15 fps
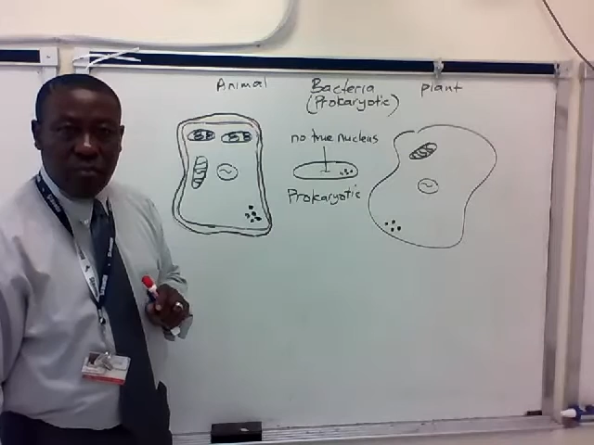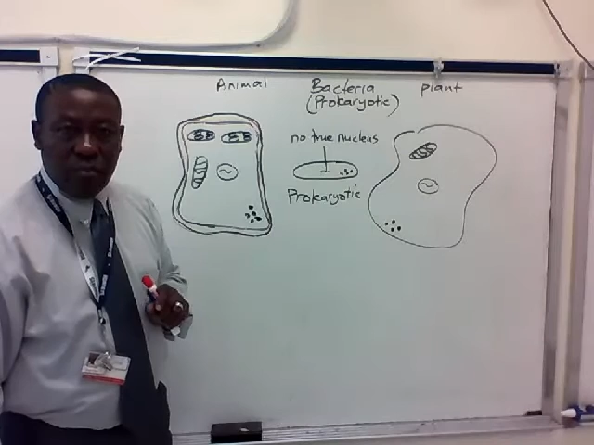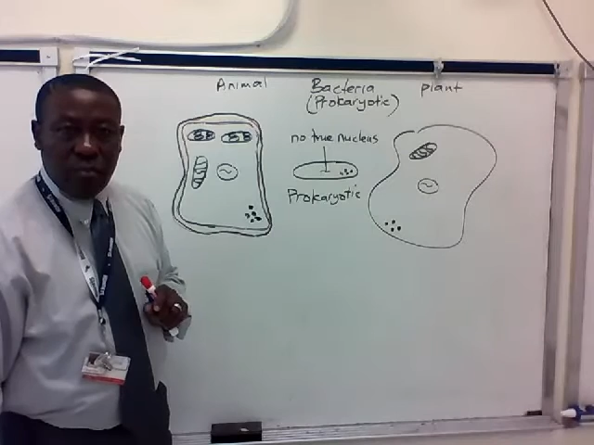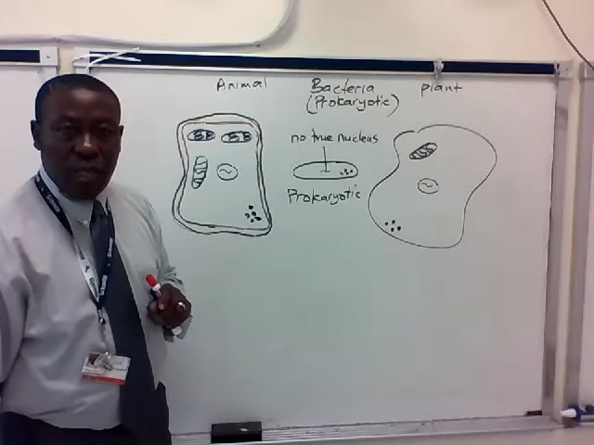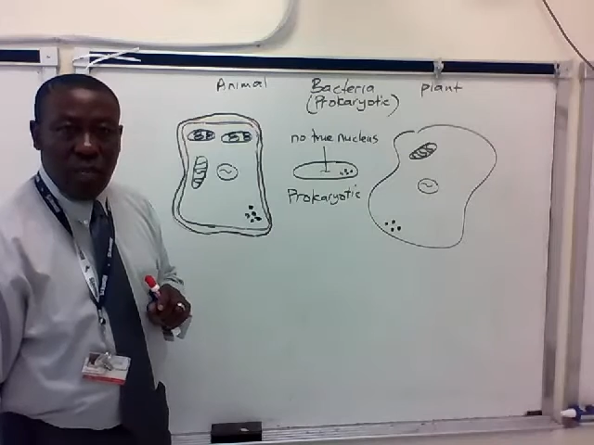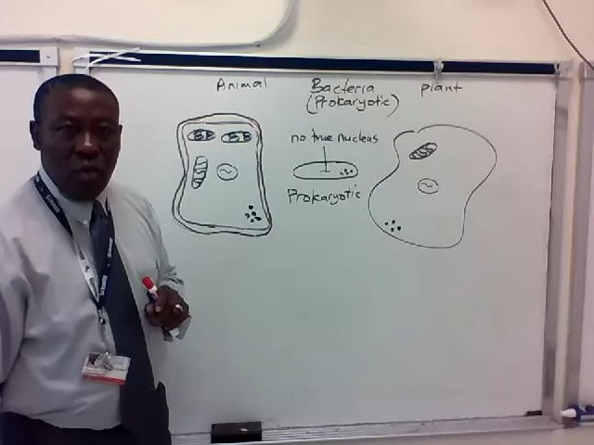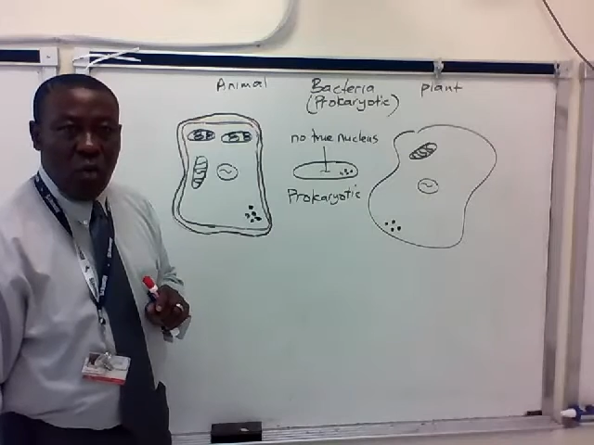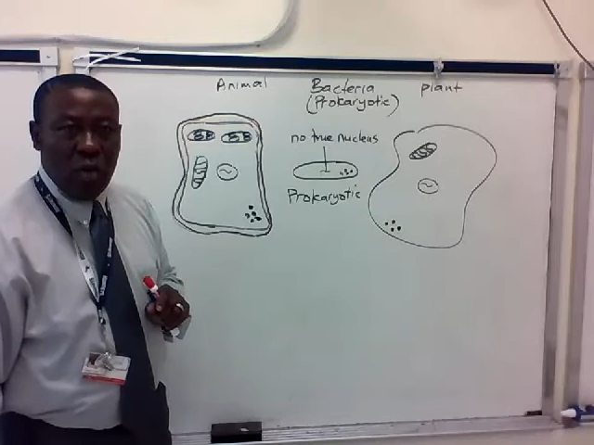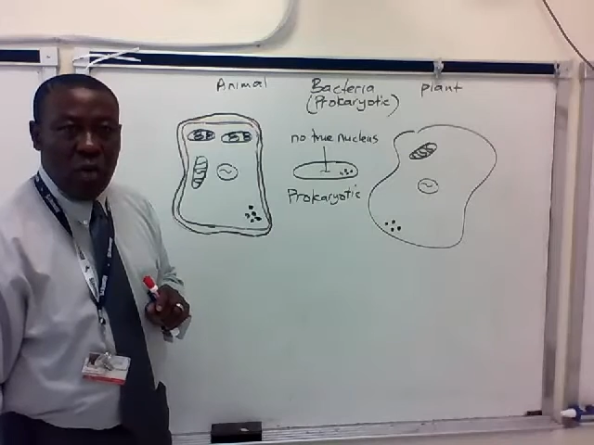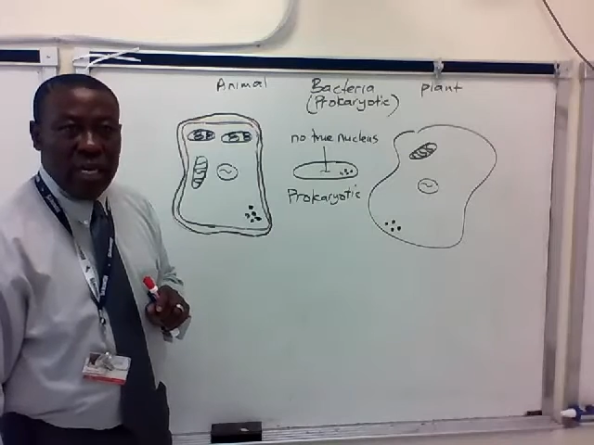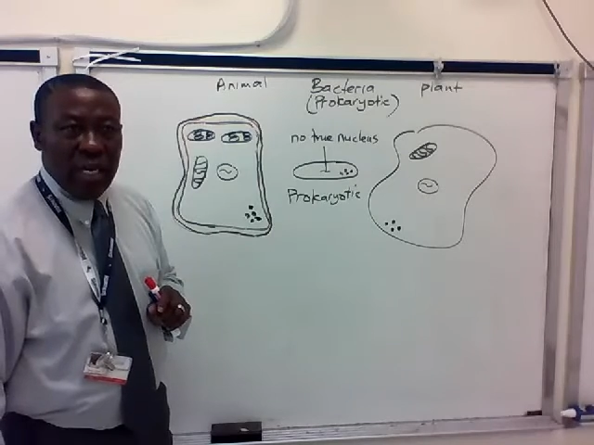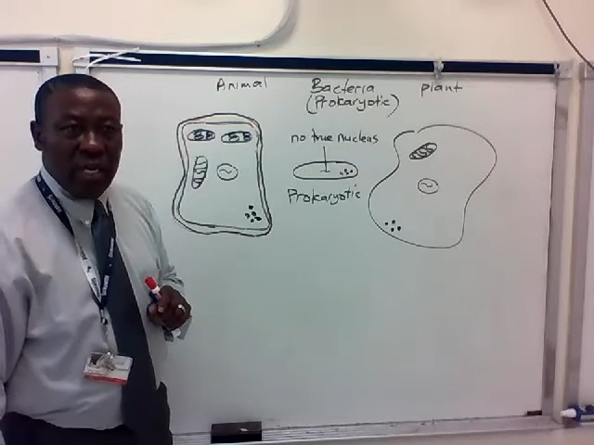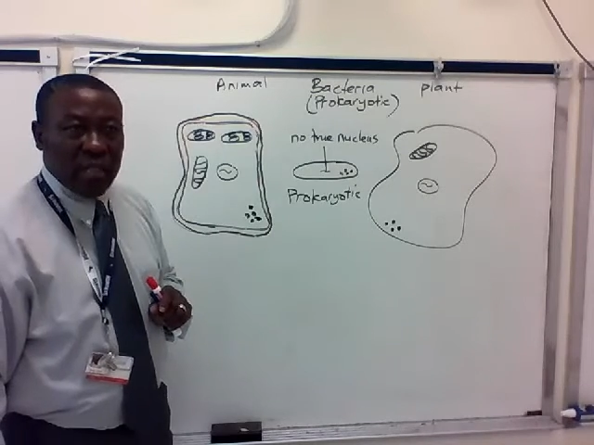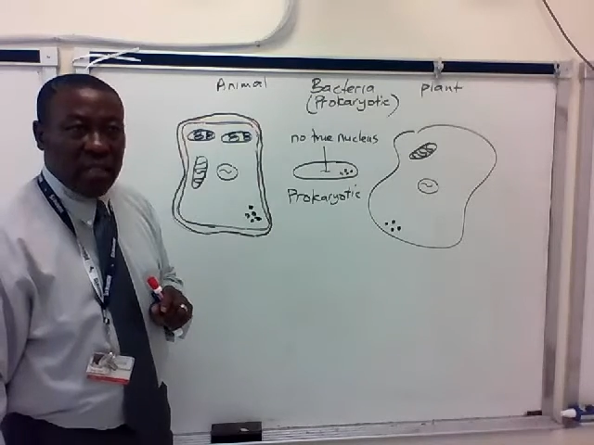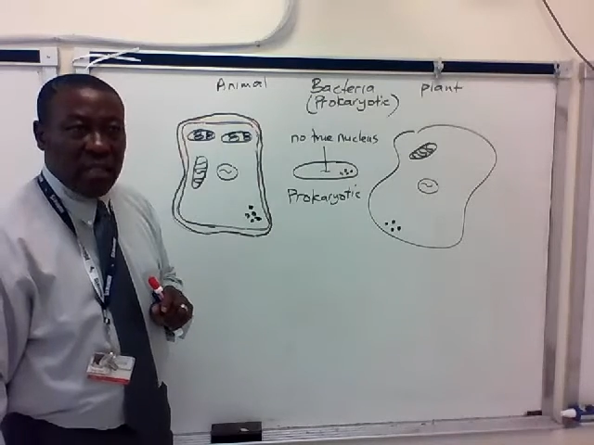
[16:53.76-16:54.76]
What
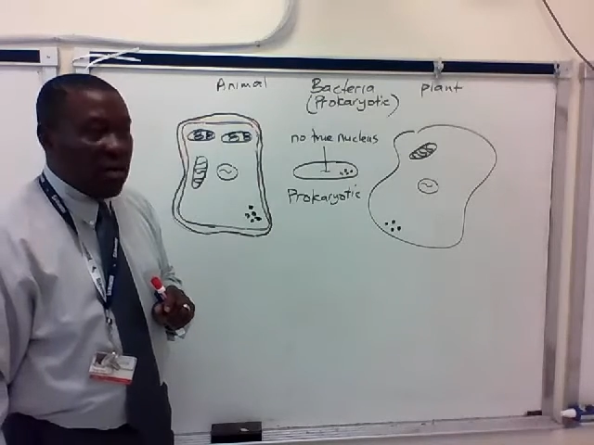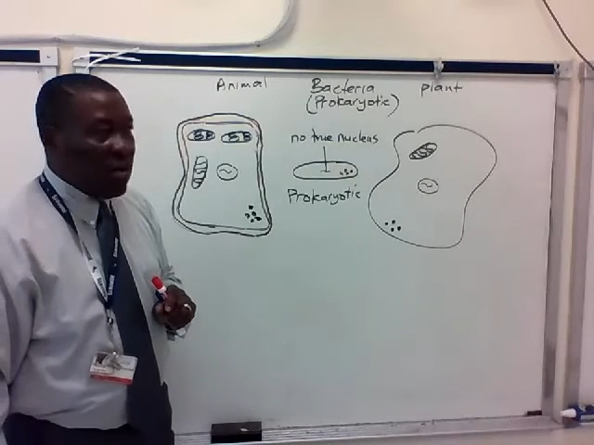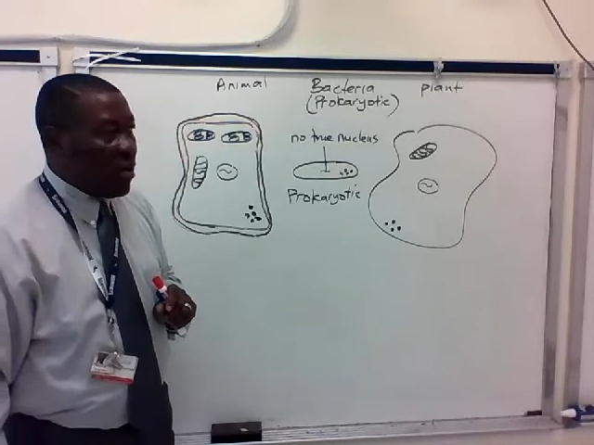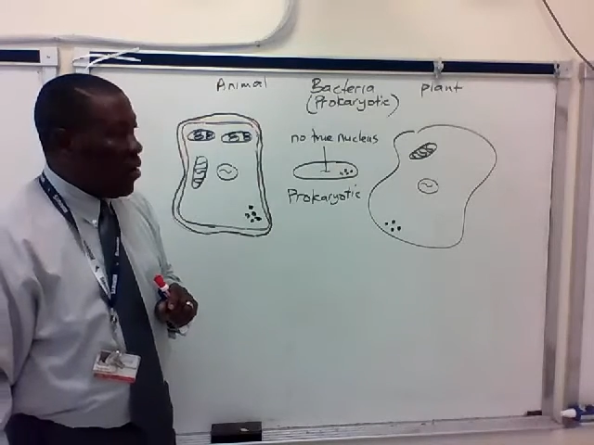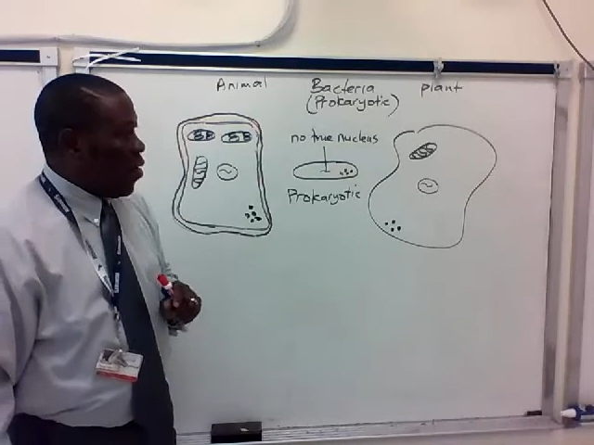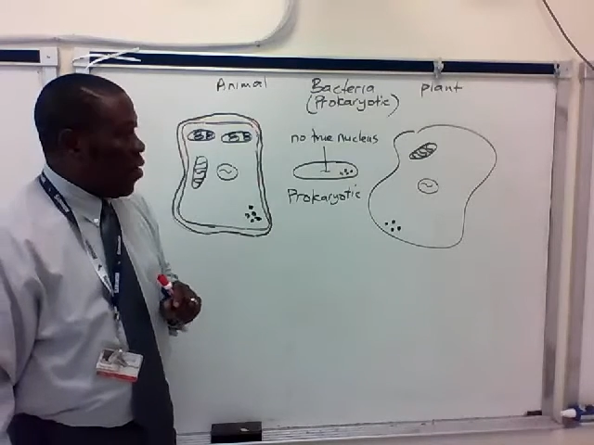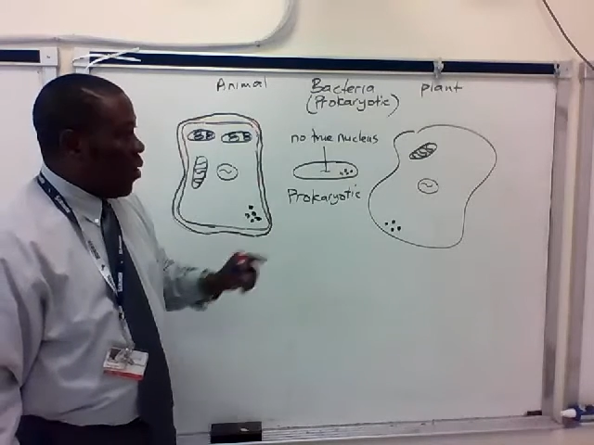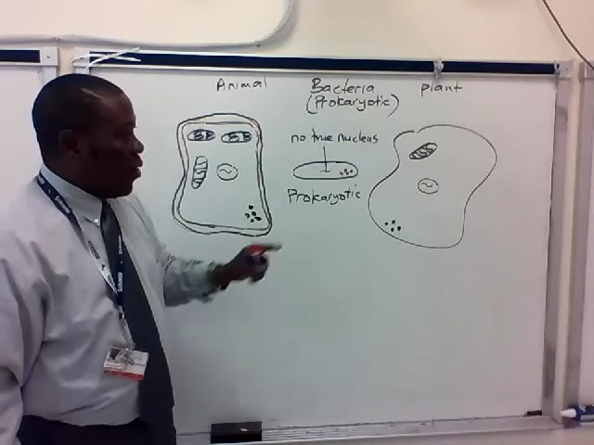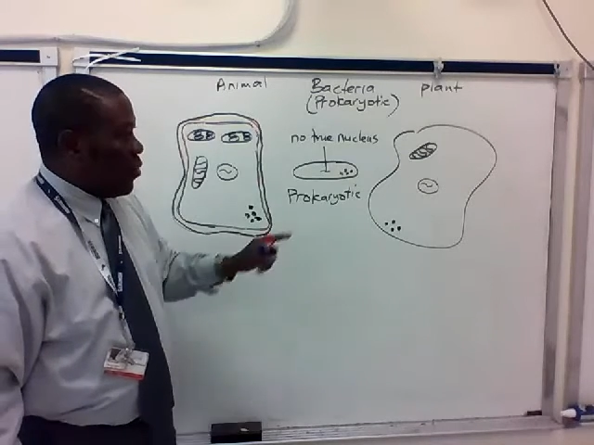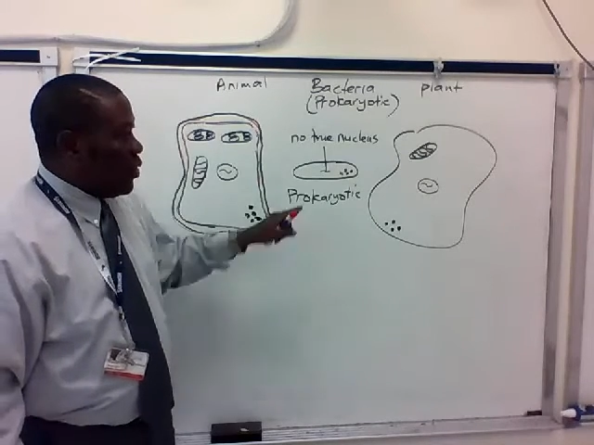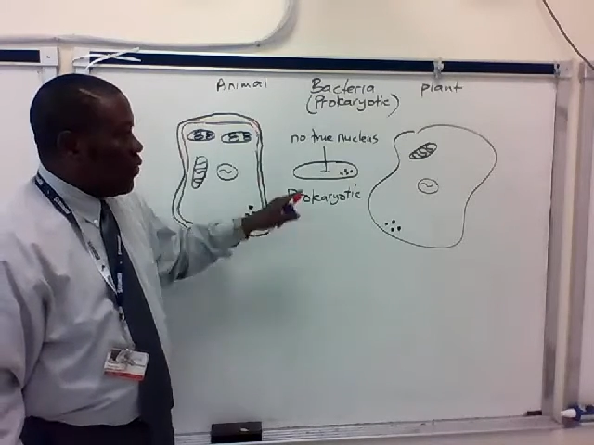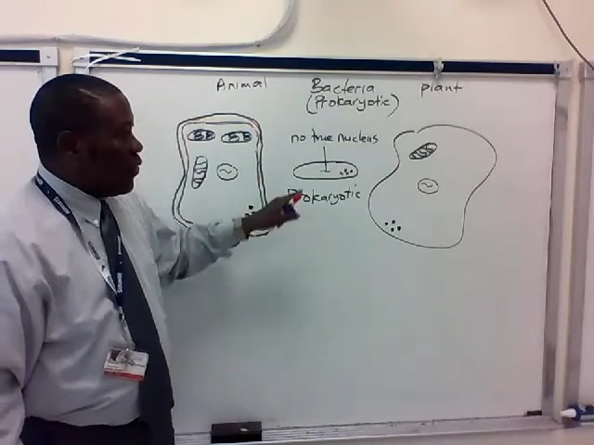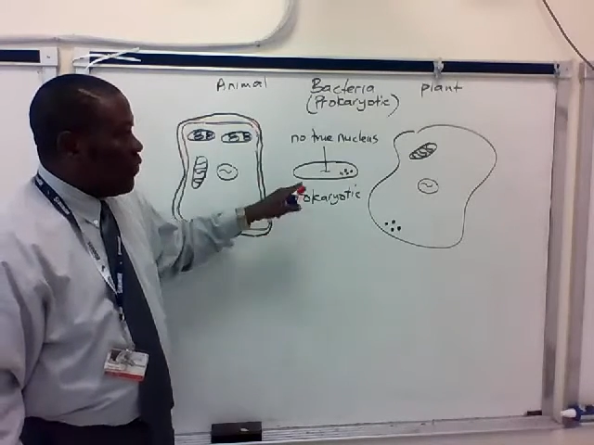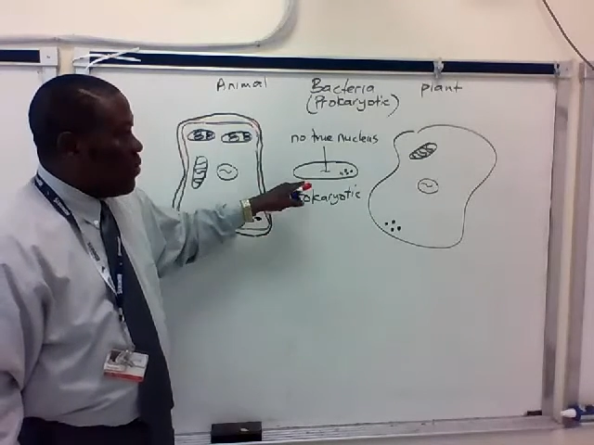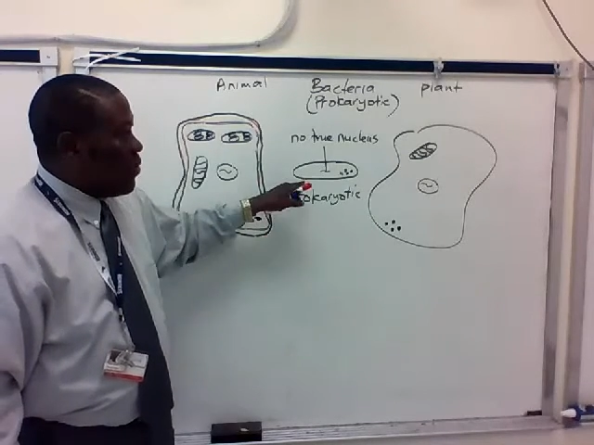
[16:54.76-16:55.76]
else? Look
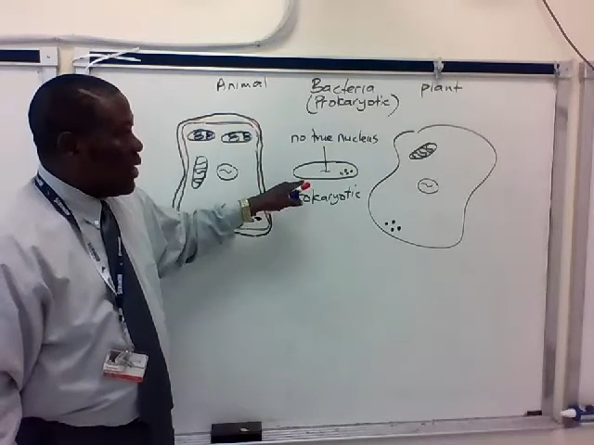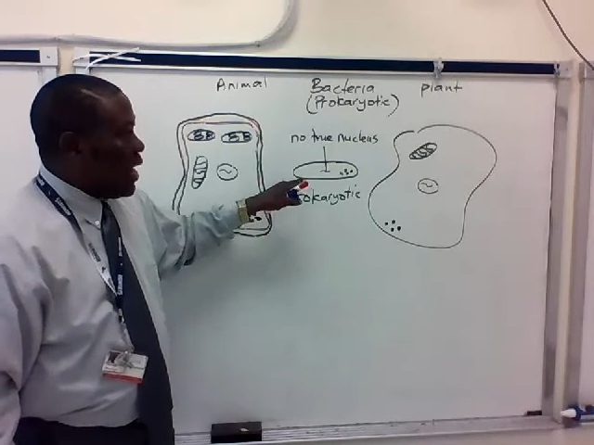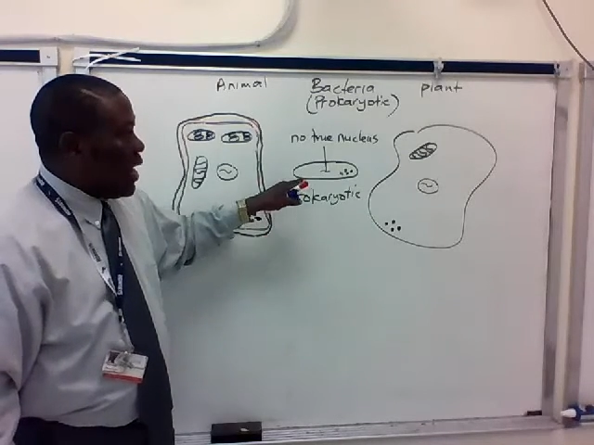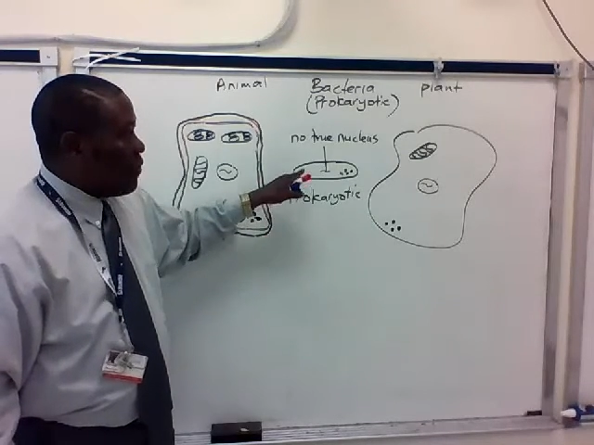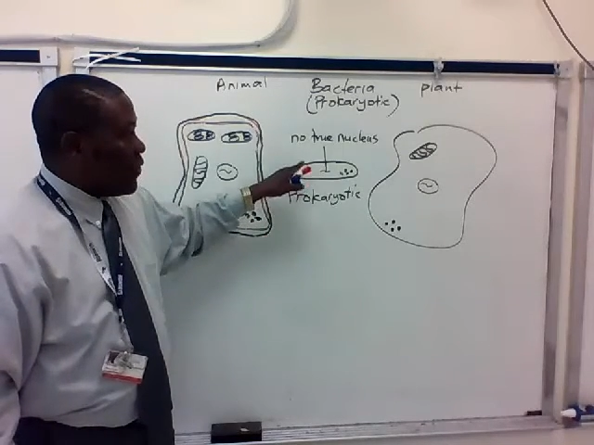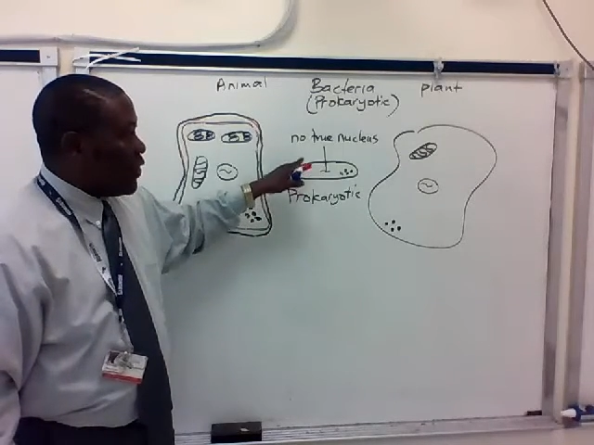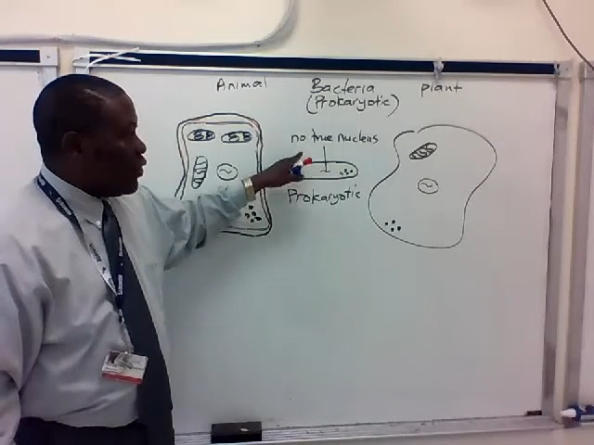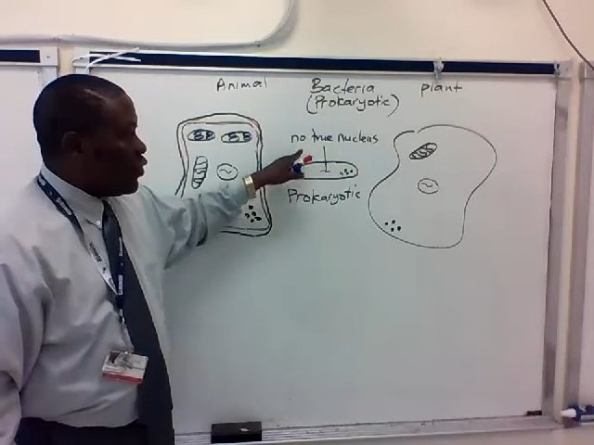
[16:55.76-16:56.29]
very carefully.